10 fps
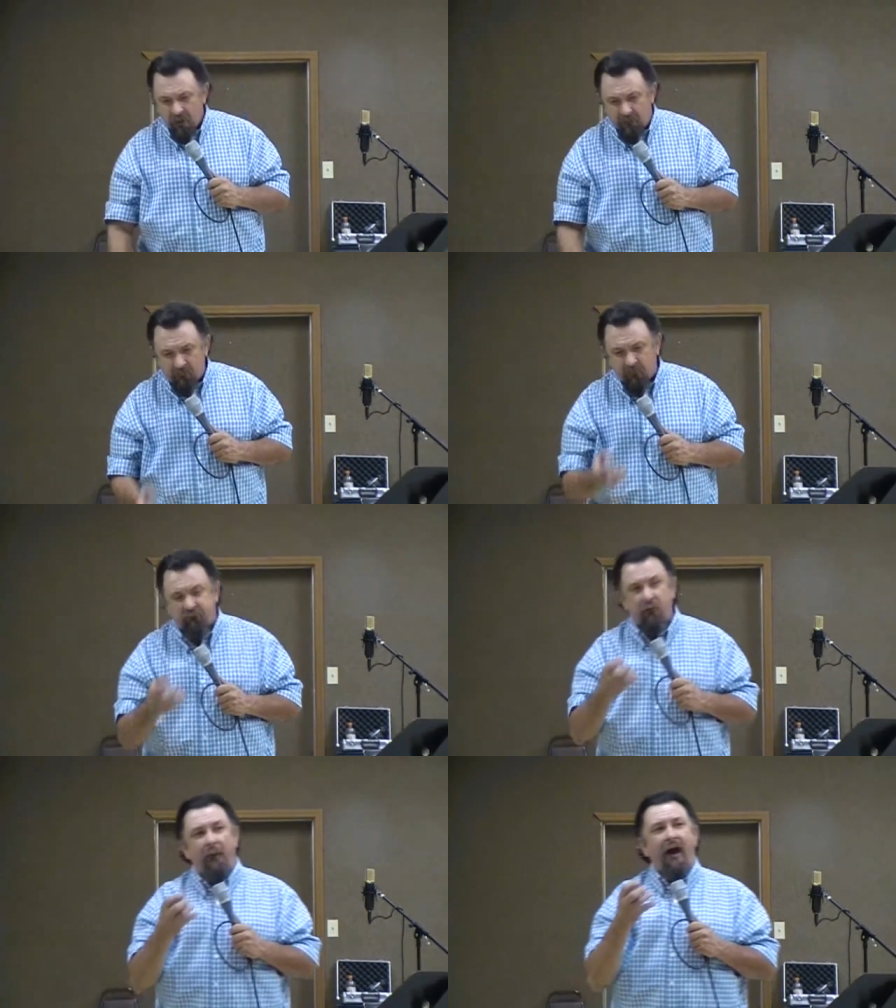He
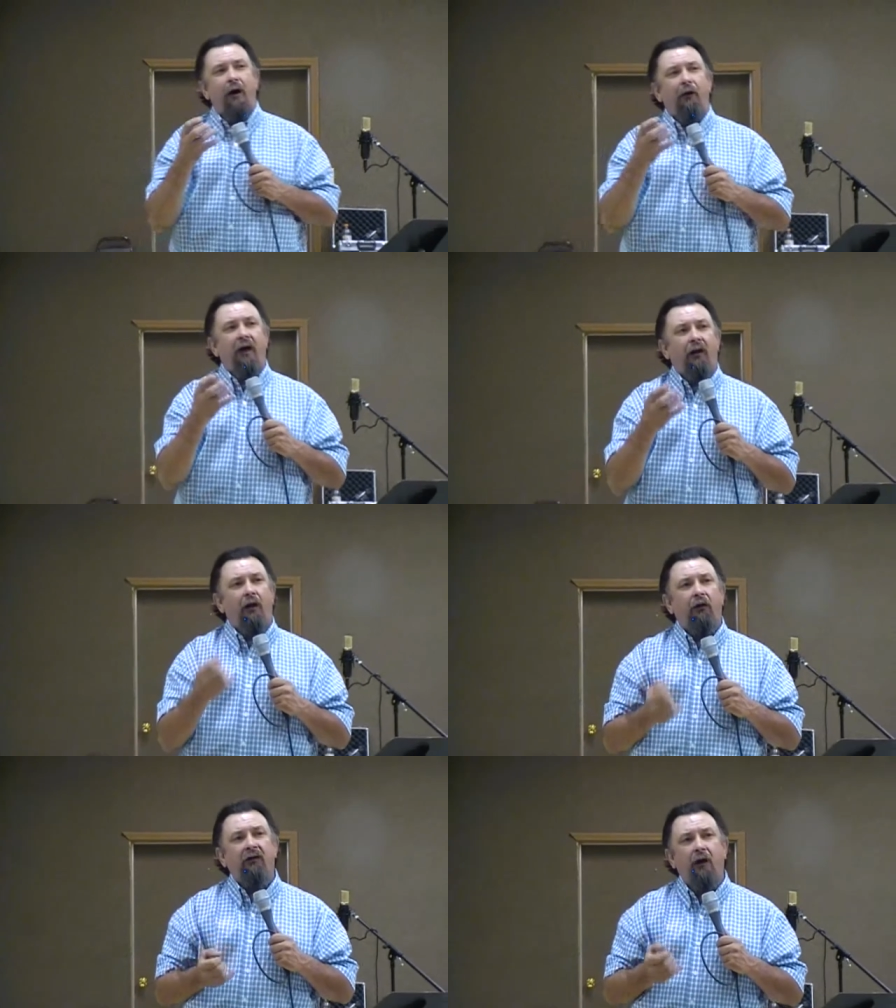gives you power not
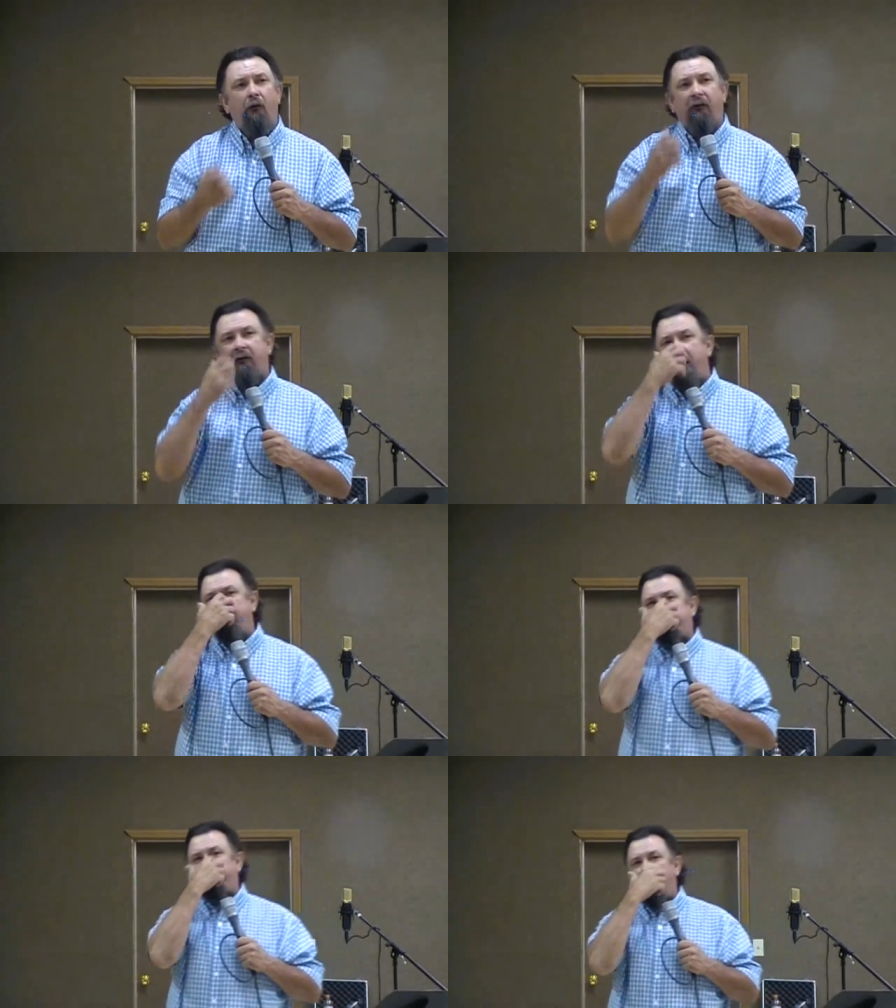only to
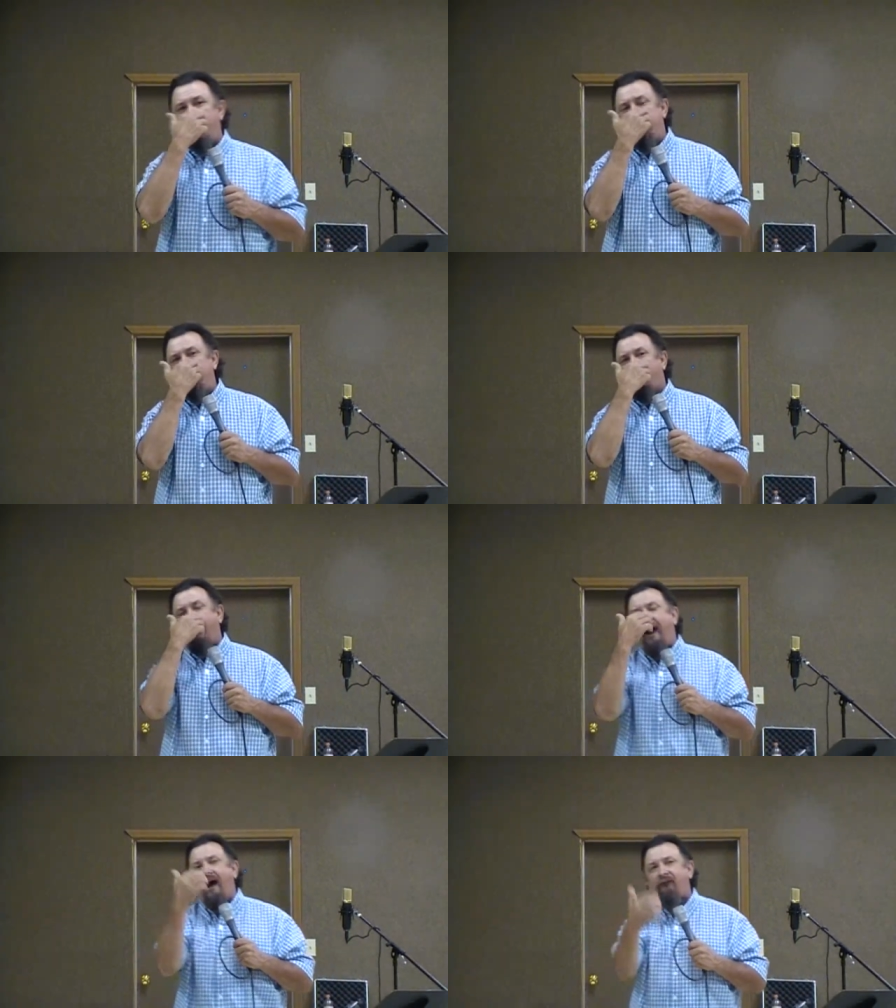overcome sin in your
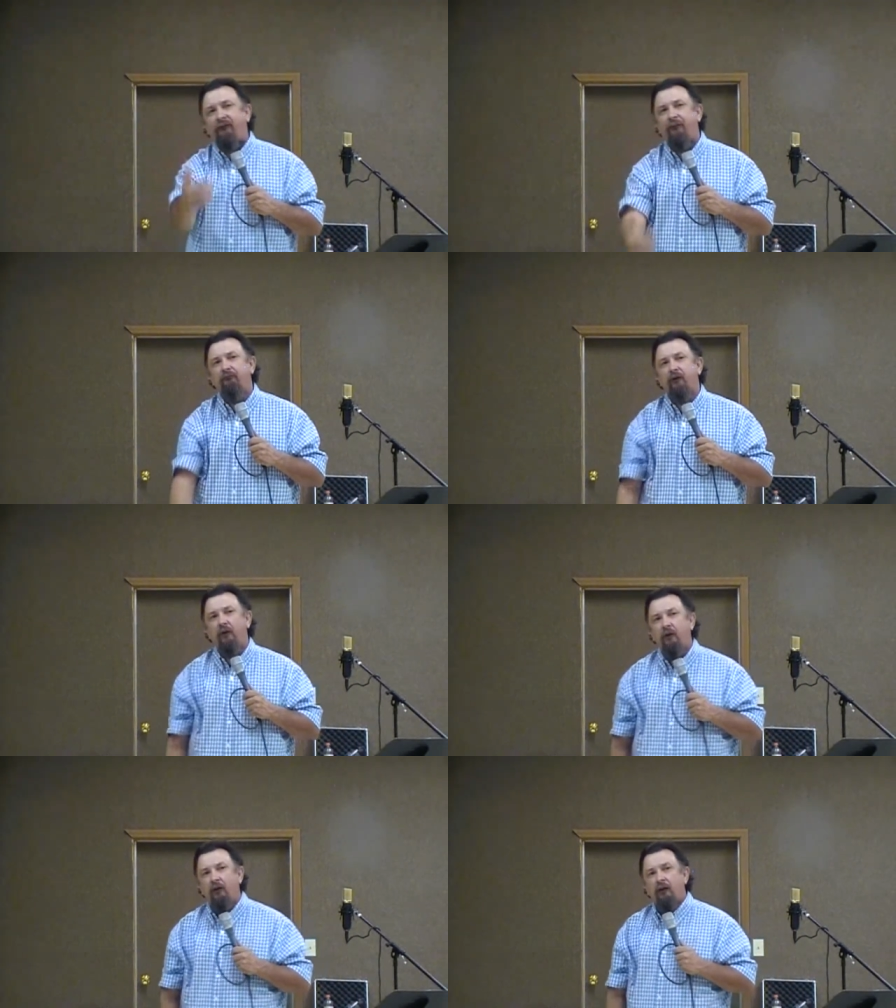life,
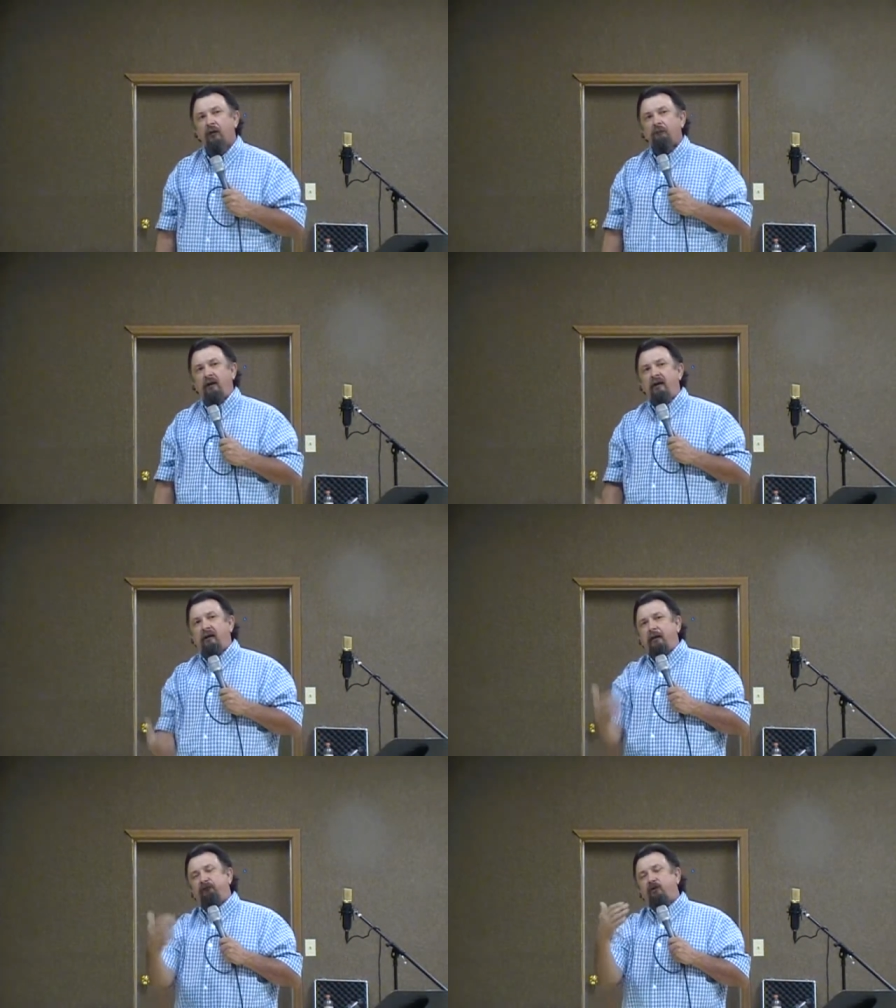but He
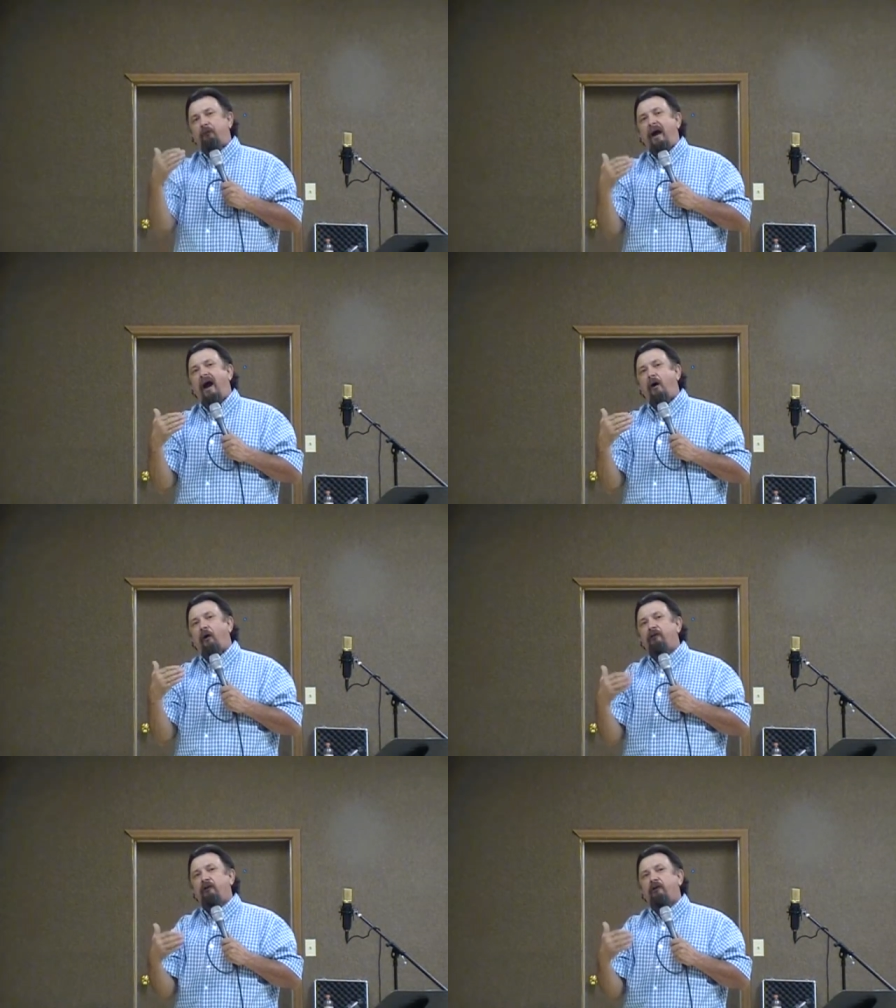gives you
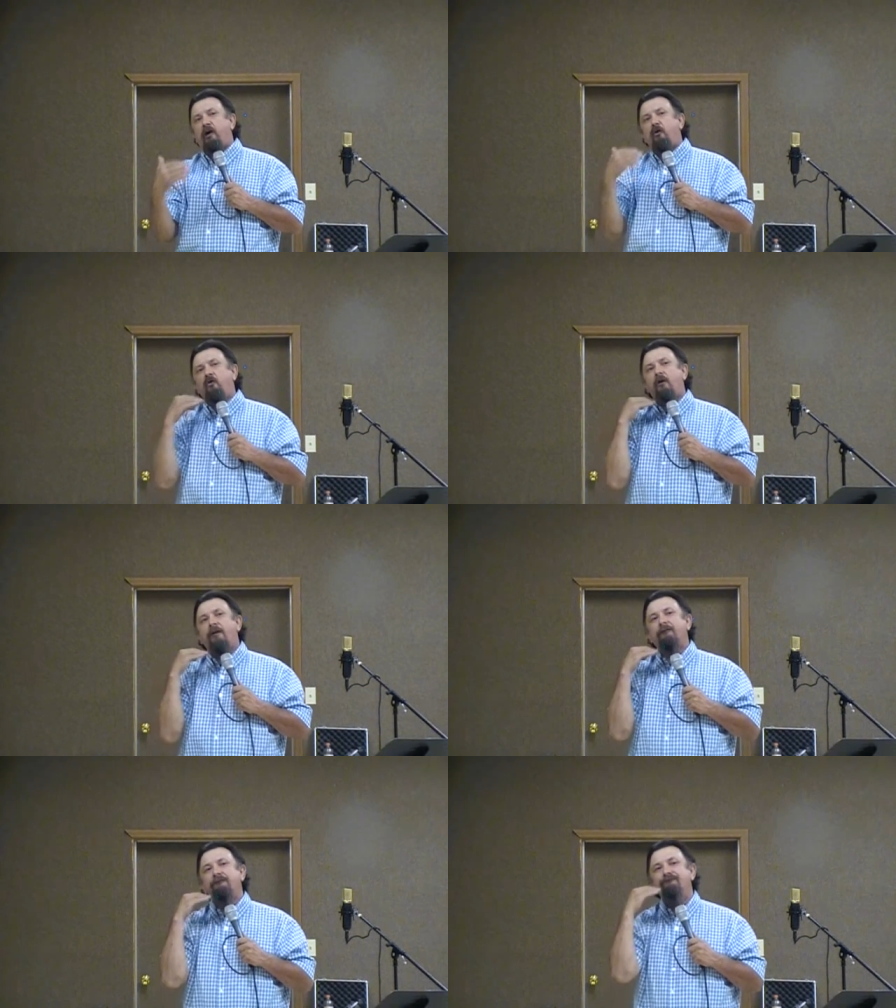power to
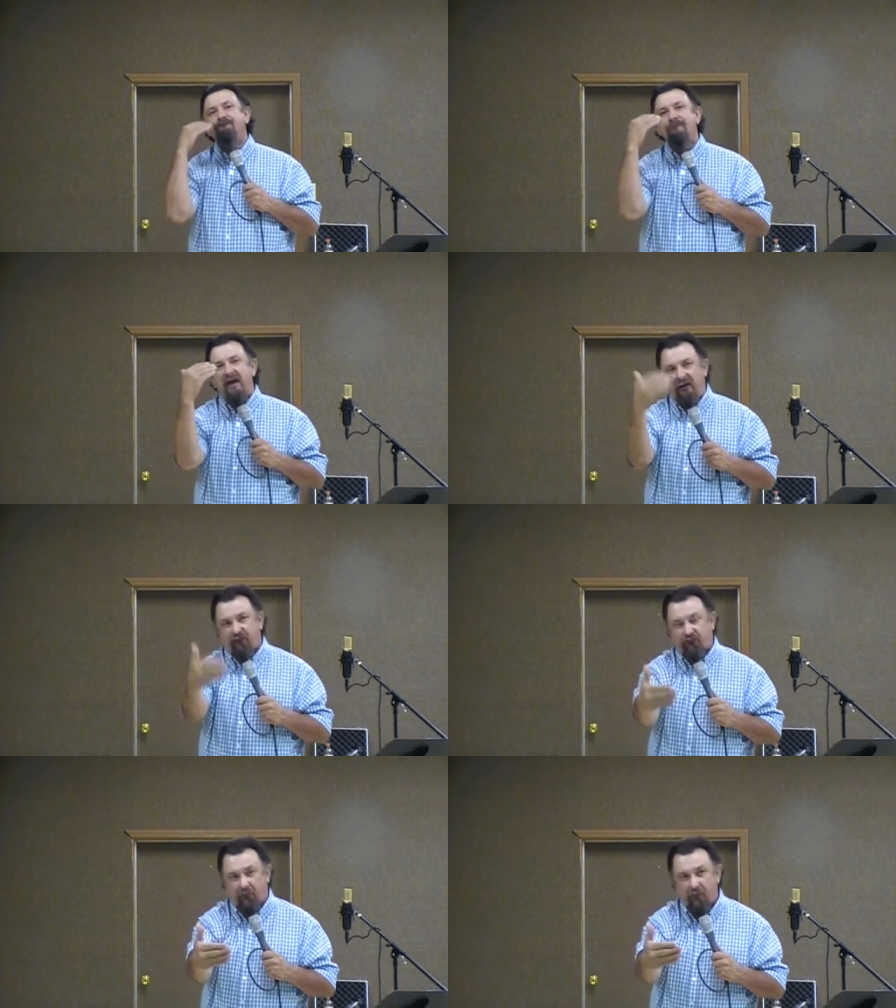do
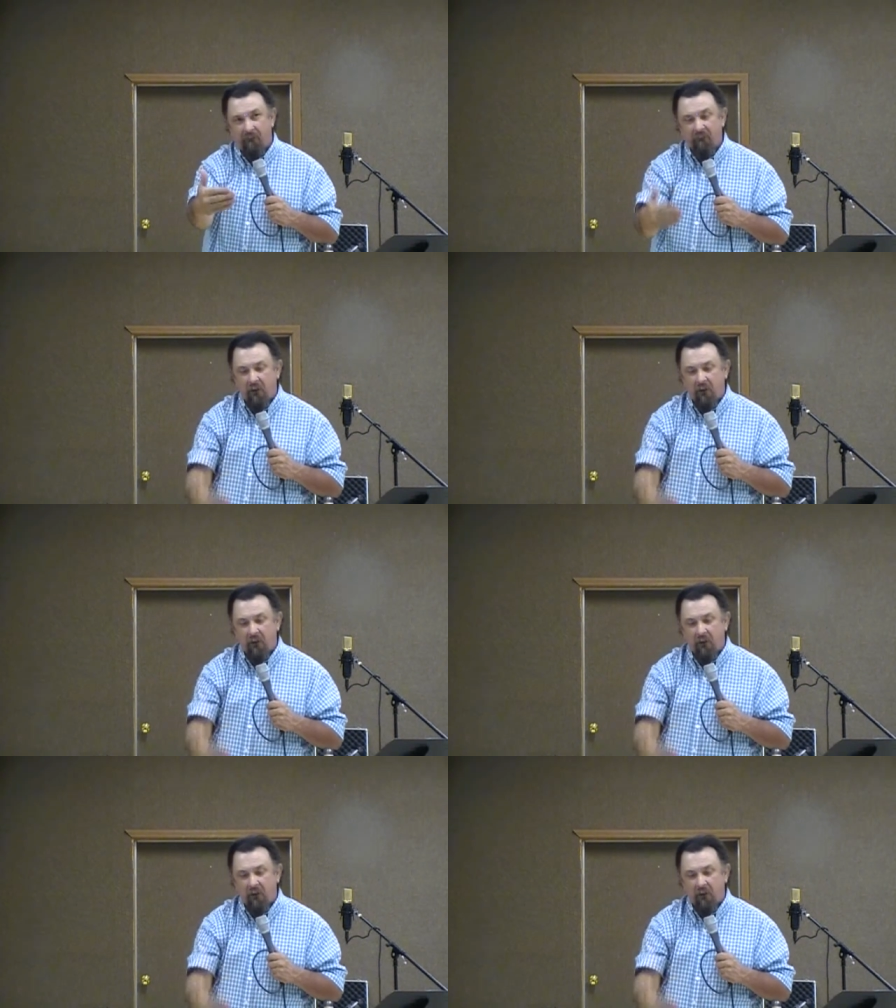ministry.